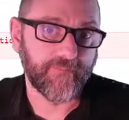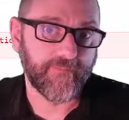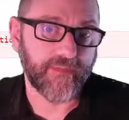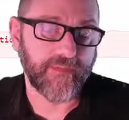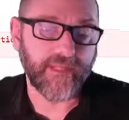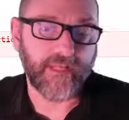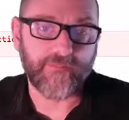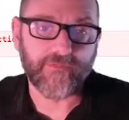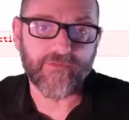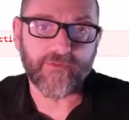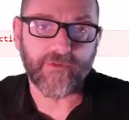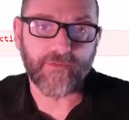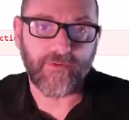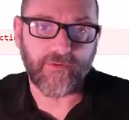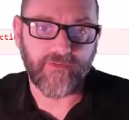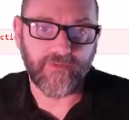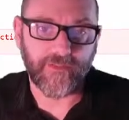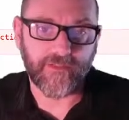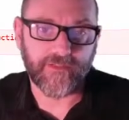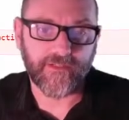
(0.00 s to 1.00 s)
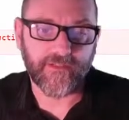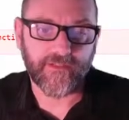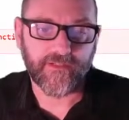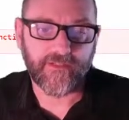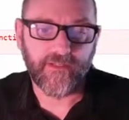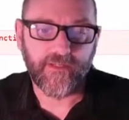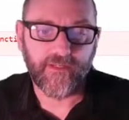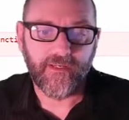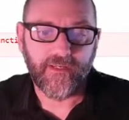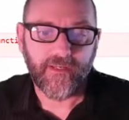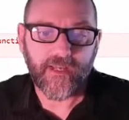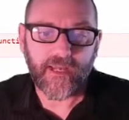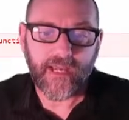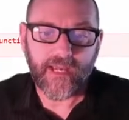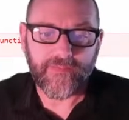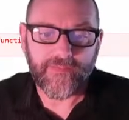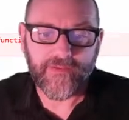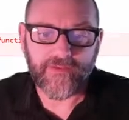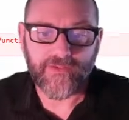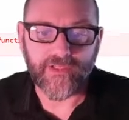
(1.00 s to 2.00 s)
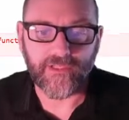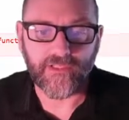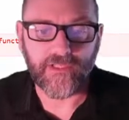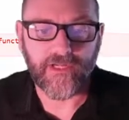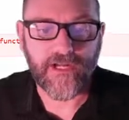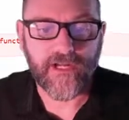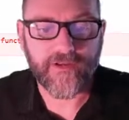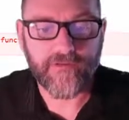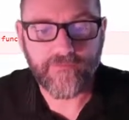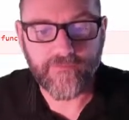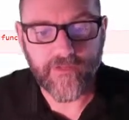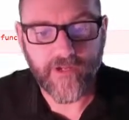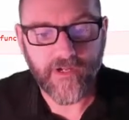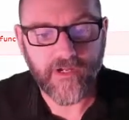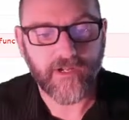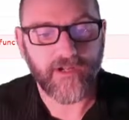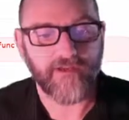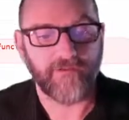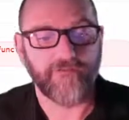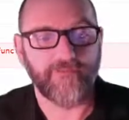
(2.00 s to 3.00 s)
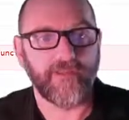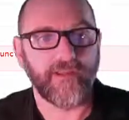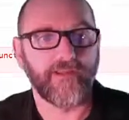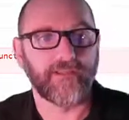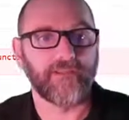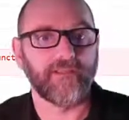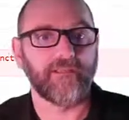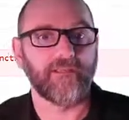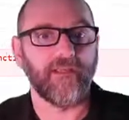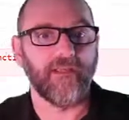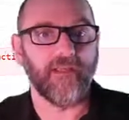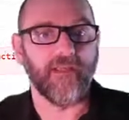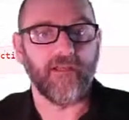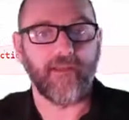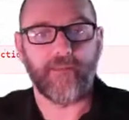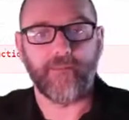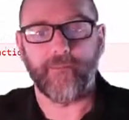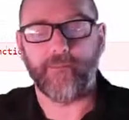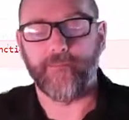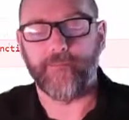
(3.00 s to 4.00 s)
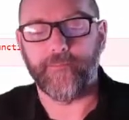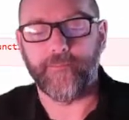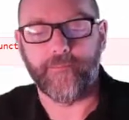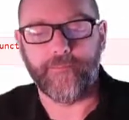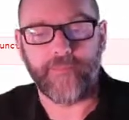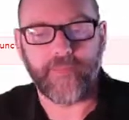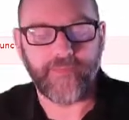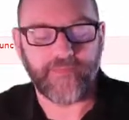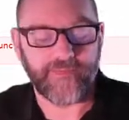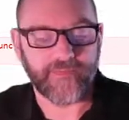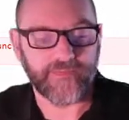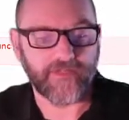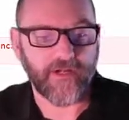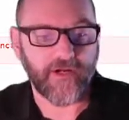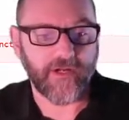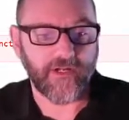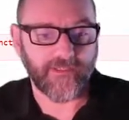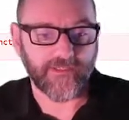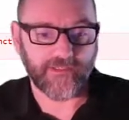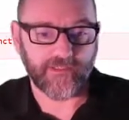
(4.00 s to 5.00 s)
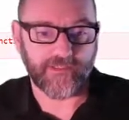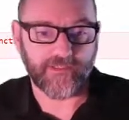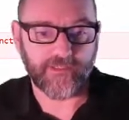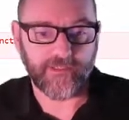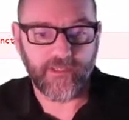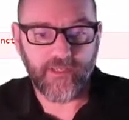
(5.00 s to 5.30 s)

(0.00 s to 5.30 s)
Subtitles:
The names are equivalent. And there's a lot of knock-on effects that this causes.